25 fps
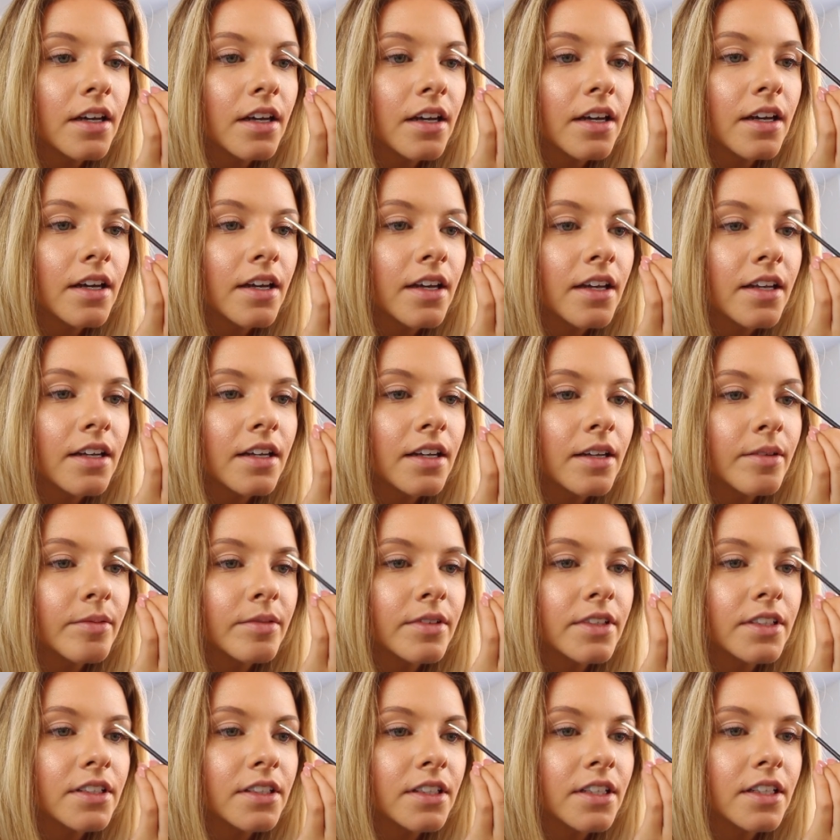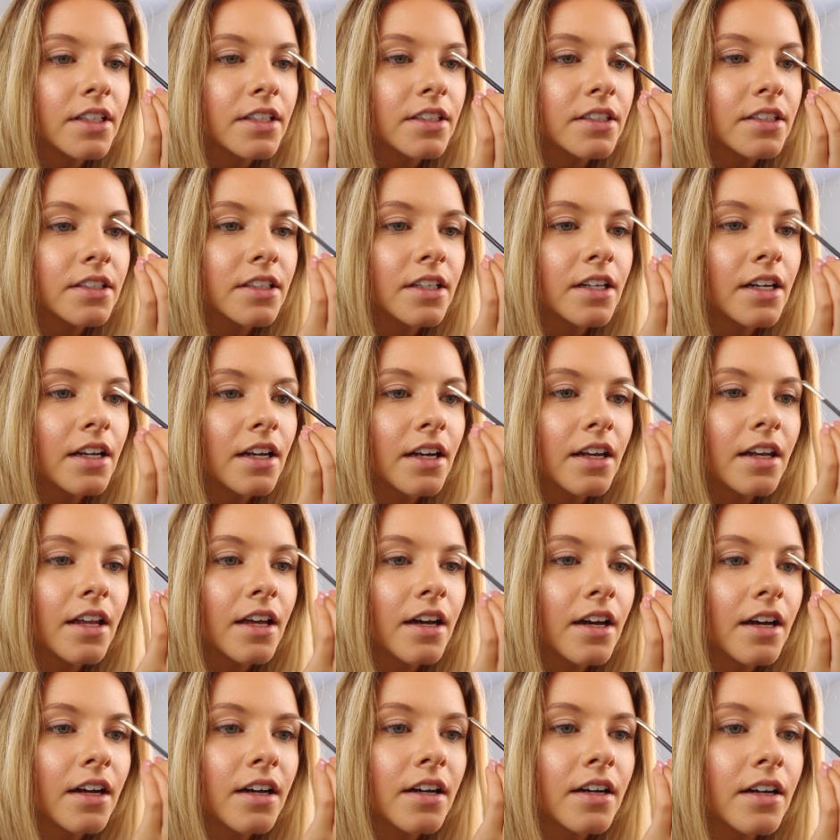and I'm just going to start
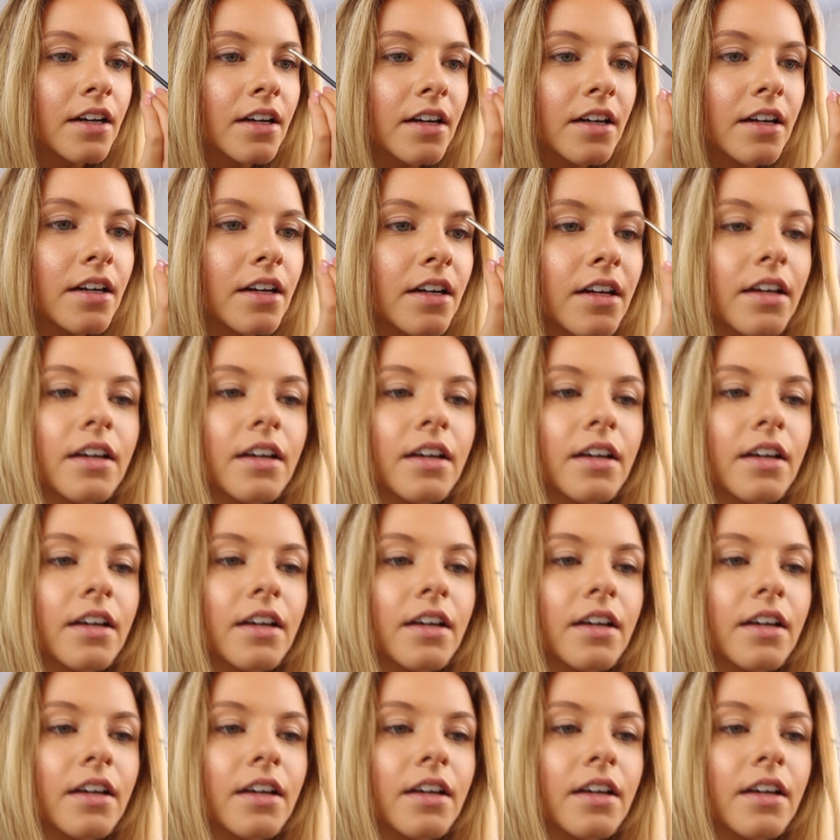along